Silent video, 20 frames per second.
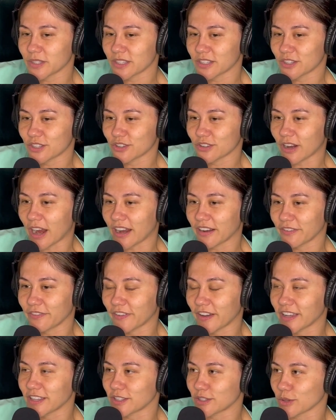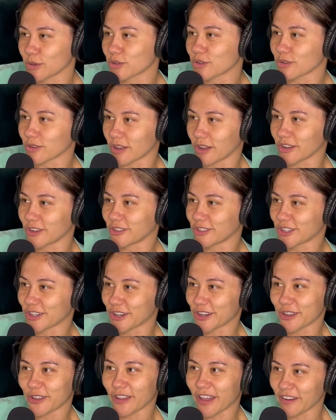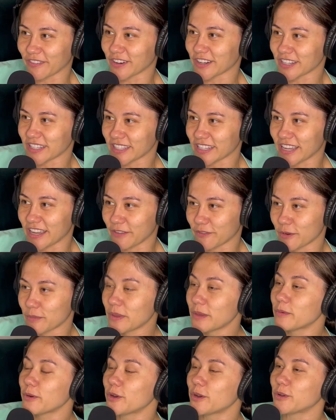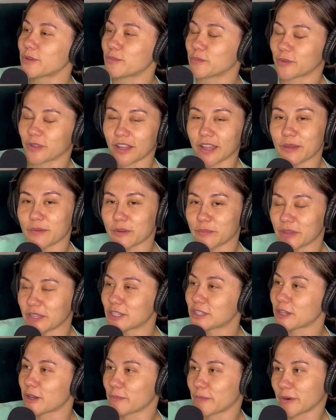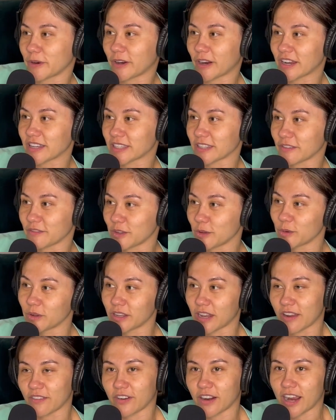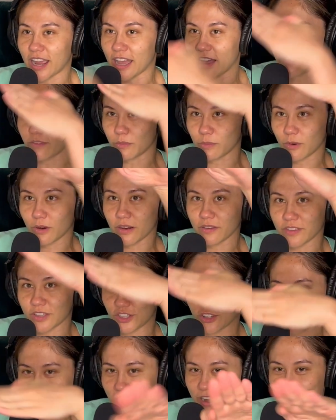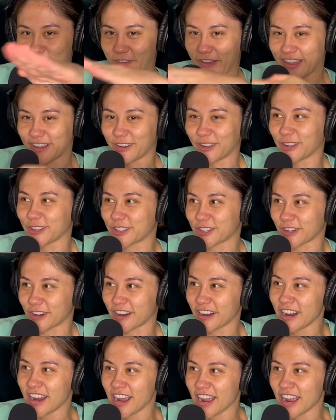stratified social culture you'll ever see. For people who claim to be so progressive, you will never have more of a stratified culture